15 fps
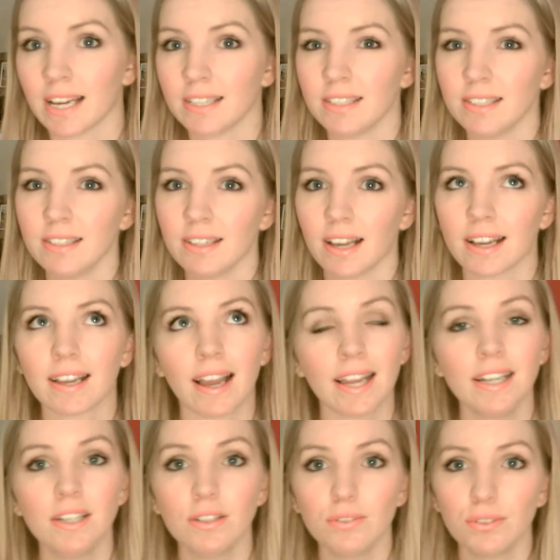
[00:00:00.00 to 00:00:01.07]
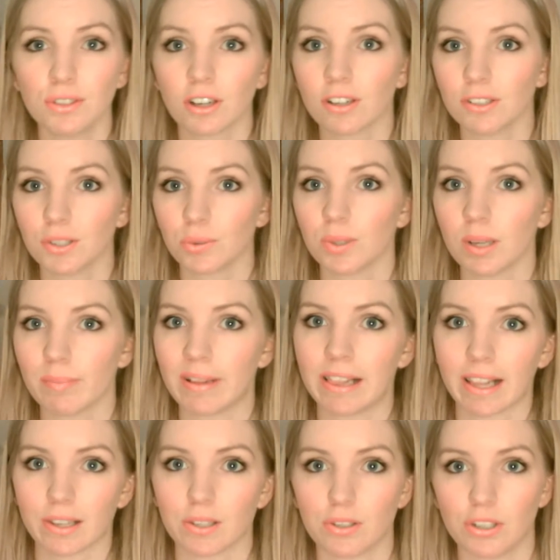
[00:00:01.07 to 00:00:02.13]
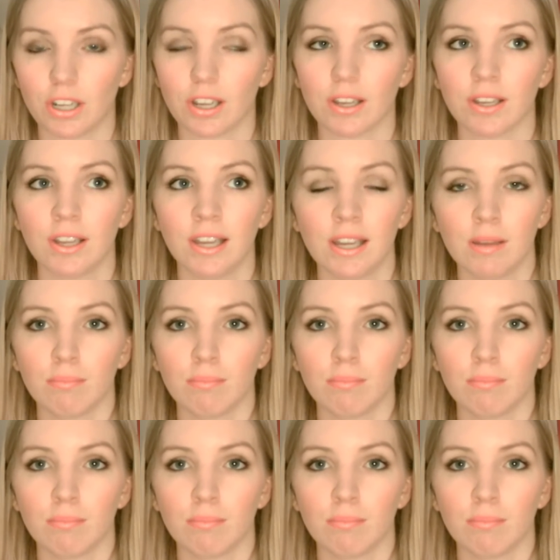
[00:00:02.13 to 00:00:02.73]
I kind of started doing it a bit last year.